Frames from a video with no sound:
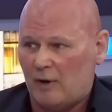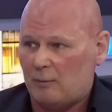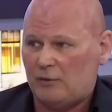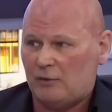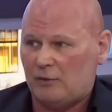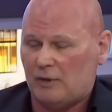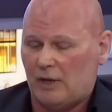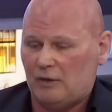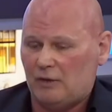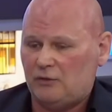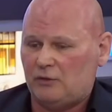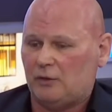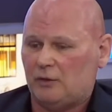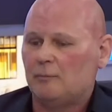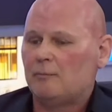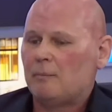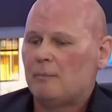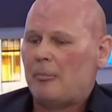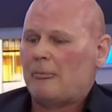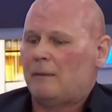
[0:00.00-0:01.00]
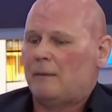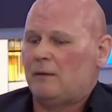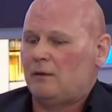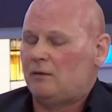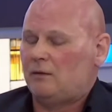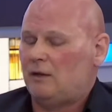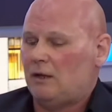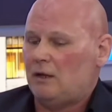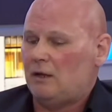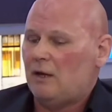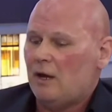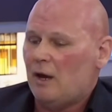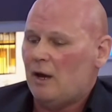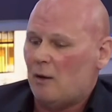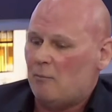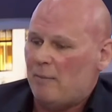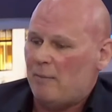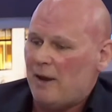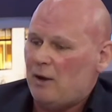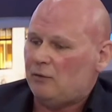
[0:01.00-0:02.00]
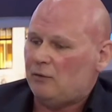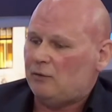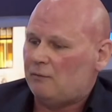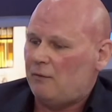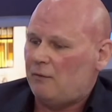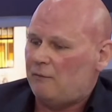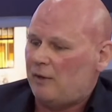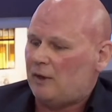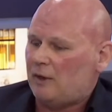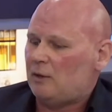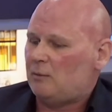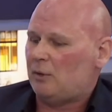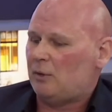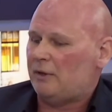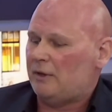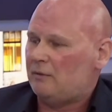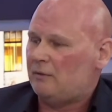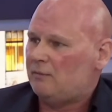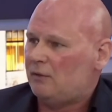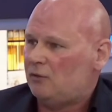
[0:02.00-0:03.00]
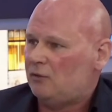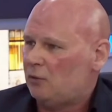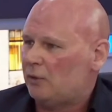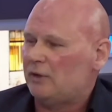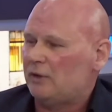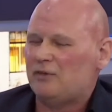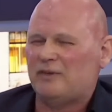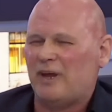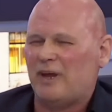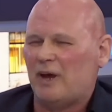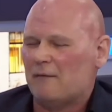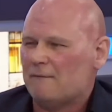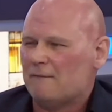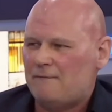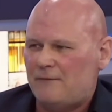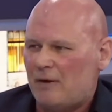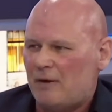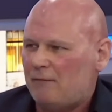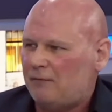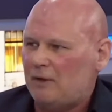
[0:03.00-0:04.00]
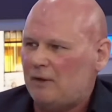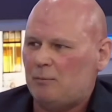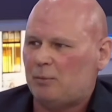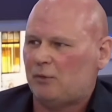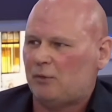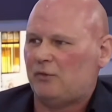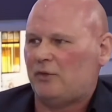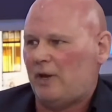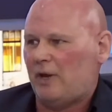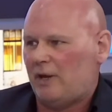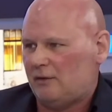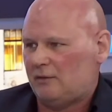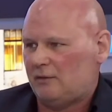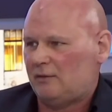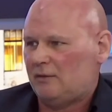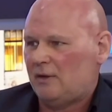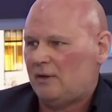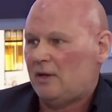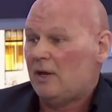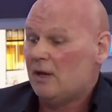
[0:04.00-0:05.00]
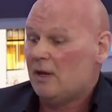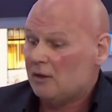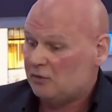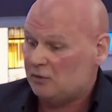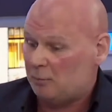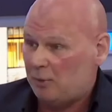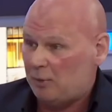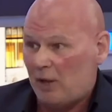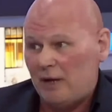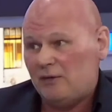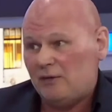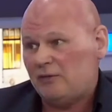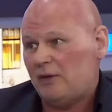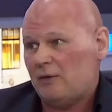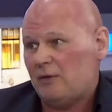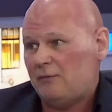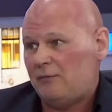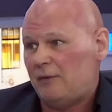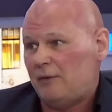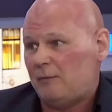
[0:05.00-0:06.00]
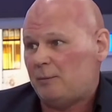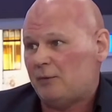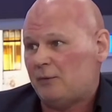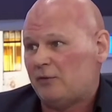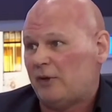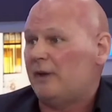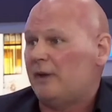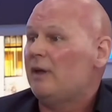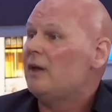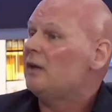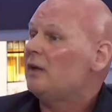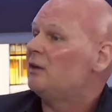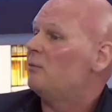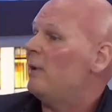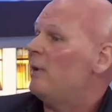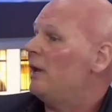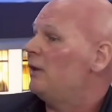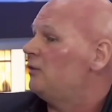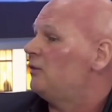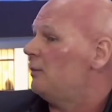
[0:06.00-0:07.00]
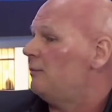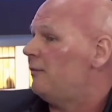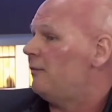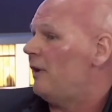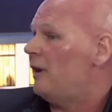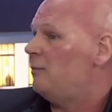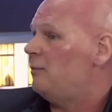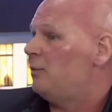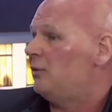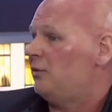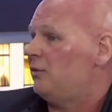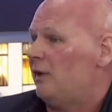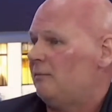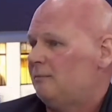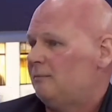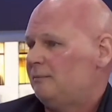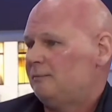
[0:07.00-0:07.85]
5% last year. The amount of available inventory is down 50%. Supply is down 50%, demand's up 5%.